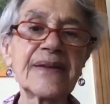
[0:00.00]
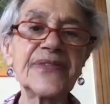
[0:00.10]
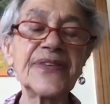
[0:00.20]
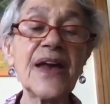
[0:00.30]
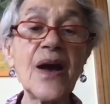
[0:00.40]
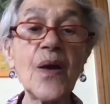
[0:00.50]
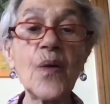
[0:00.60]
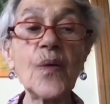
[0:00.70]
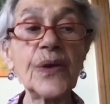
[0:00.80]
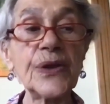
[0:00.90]

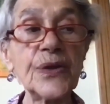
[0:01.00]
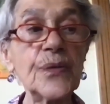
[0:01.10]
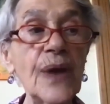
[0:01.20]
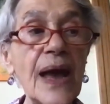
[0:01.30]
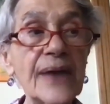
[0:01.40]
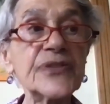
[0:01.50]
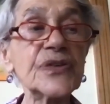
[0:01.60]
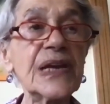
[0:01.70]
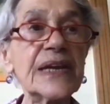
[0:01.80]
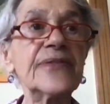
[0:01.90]
So you have
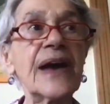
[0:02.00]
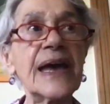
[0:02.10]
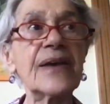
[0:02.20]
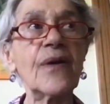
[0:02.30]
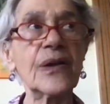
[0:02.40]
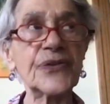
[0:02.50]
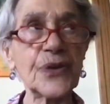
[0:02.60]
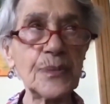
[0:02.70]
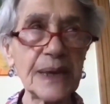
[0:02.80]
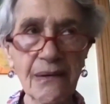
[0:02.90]
to live. I
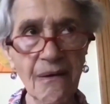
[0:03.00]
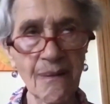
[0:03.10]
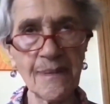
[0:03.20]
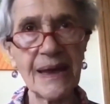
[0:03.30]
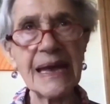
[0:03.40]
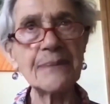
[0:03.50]
also became,